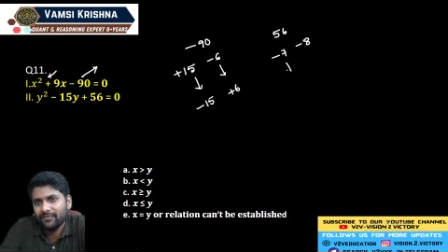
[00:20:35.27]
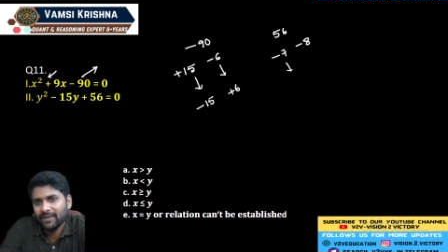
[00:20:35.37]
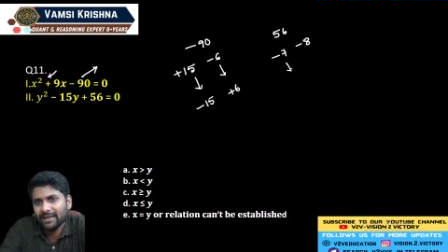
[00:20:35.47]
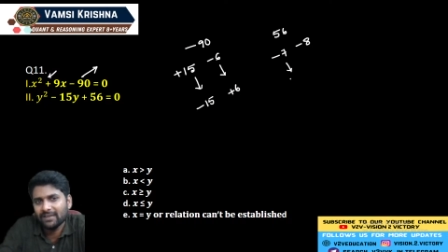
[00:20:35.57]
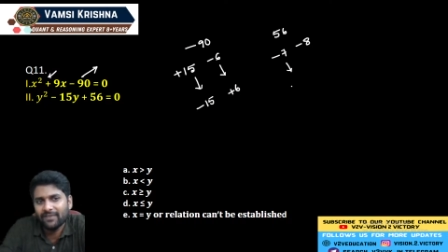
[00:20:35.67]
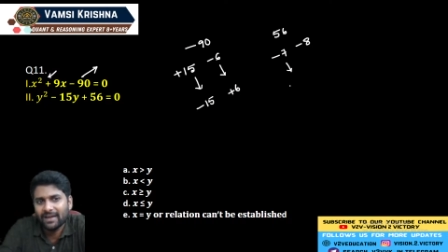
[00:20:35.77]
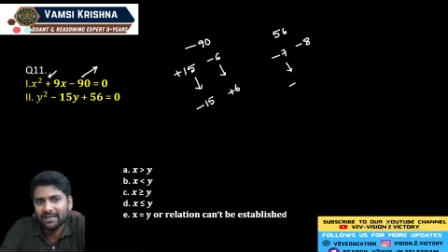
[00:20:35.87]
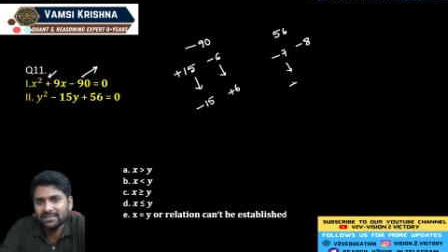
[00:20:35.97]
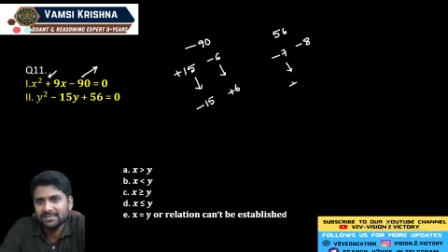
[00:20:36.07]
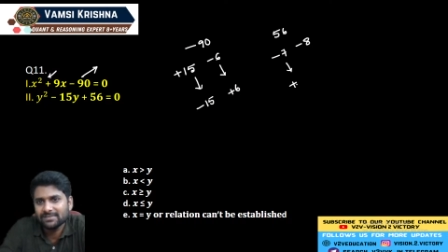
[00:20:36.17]
Final
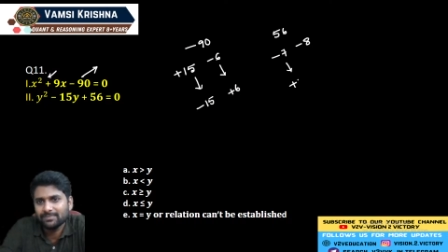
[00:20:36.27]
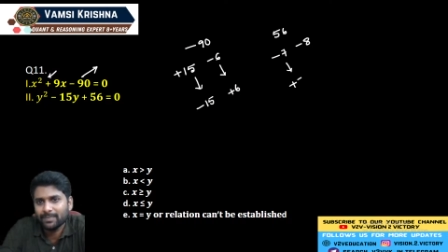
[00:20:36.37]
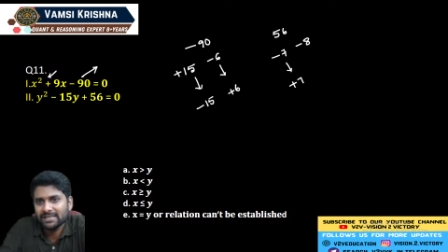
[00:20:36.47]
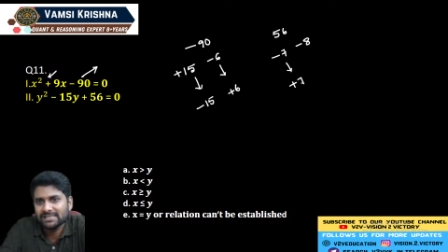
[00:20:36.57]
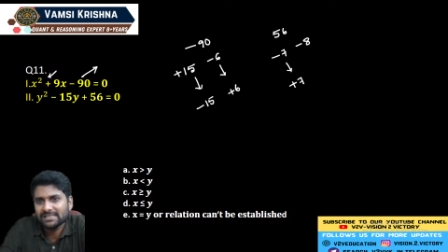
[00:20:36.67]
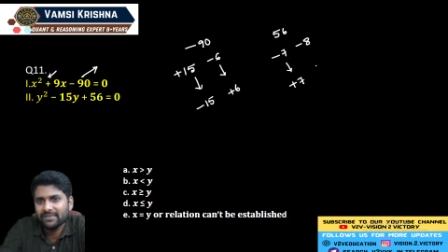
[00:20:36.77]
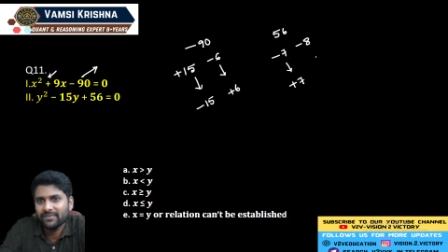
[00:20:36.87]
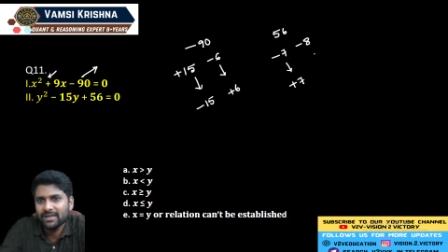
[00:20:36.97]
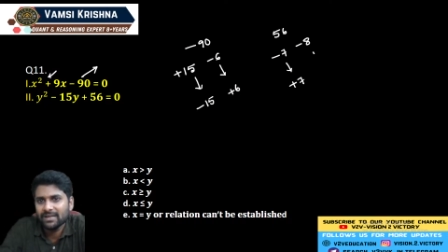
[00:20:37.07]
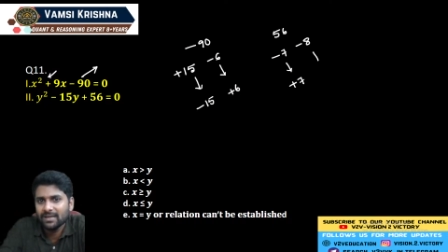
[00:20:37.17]
factors plus
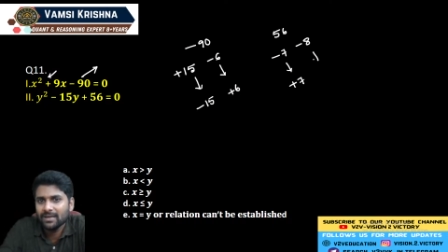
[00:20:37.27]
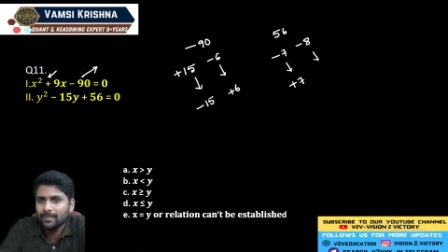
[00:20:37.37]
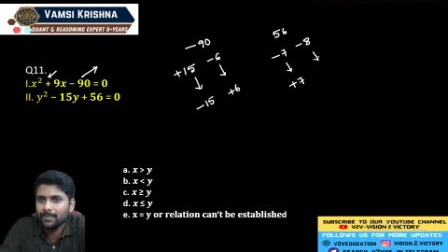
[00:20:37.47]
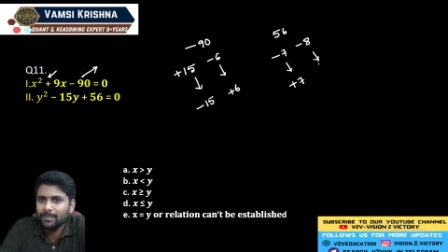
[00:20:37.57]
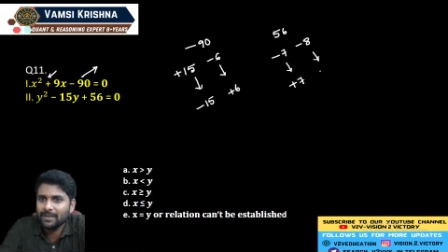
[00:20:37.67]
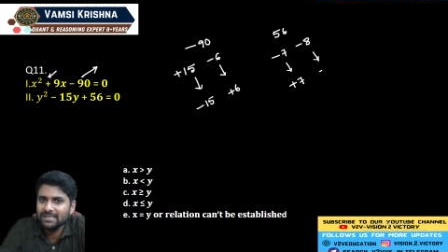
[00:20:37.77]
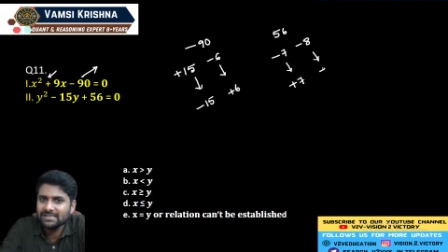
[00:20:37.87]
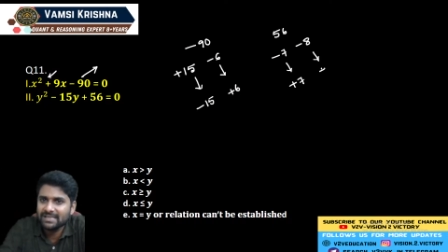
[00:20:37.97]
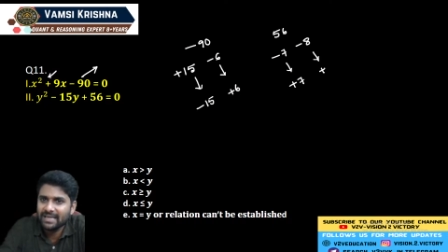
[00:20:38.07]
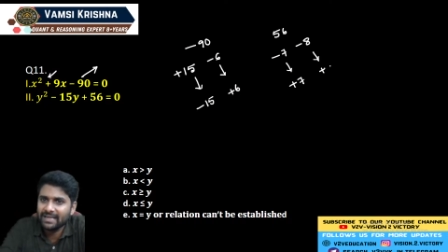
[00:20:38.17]
7
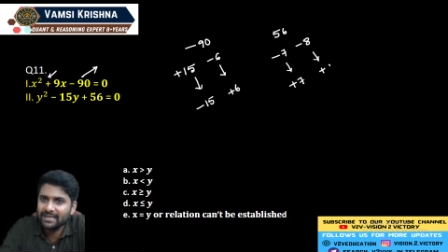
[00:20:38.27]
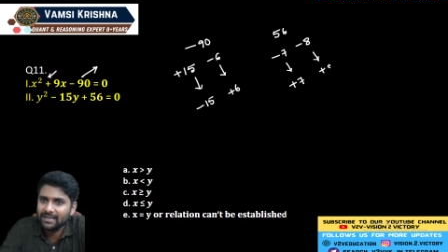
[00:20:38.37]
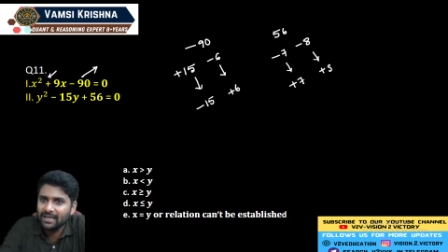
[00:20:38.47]
plus 8.